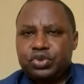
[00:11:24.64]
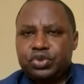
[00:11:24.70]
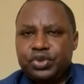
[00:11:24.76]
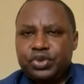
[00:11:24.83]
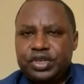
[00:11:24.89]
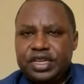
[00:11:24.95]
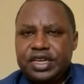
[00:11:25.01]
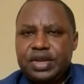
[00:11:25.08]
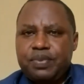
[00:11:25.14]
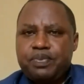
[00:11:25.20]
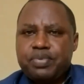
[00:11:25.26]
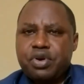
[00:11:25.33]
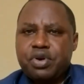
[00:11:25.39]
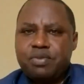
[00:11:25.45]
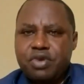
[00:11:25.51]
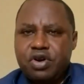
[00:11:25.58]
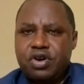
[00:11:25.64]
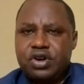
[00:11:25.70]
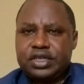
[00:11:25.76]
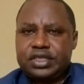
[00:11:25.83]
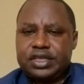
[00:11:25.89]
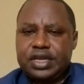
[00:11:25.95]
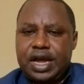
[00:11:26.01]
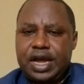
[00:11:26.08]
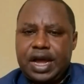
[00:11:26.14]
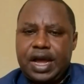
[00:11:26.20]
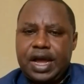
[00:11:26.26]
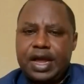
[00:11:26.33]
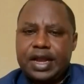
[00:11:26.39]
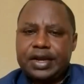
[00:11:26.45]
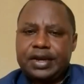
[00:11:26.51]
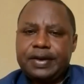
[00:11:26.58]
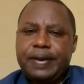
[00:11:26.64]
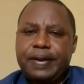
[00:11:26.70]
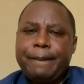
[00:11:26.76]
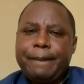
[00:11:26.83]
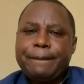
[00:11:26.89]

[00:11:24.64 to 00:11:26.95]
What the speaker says: to really promote and